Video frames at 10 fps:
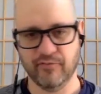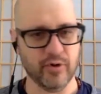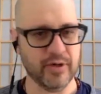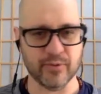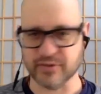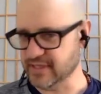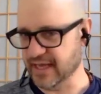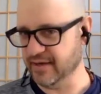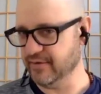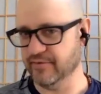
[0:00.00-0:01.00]

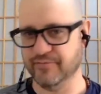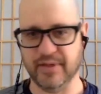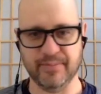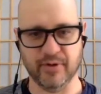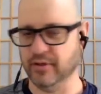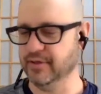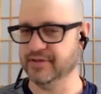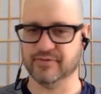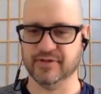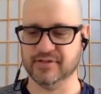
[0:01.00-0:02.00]
40% of people
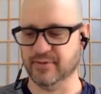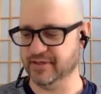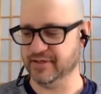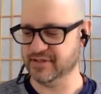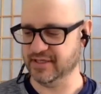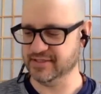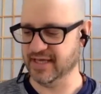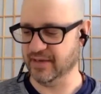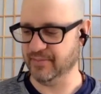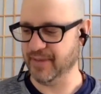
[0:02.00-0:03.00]
in these really small studies
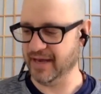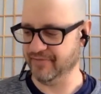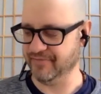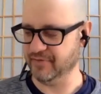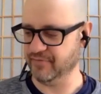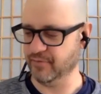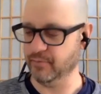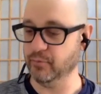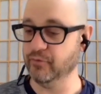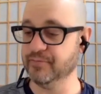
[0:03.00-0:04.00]
getting benefit
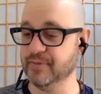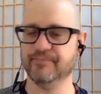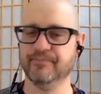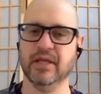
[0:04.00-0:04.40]
from movement.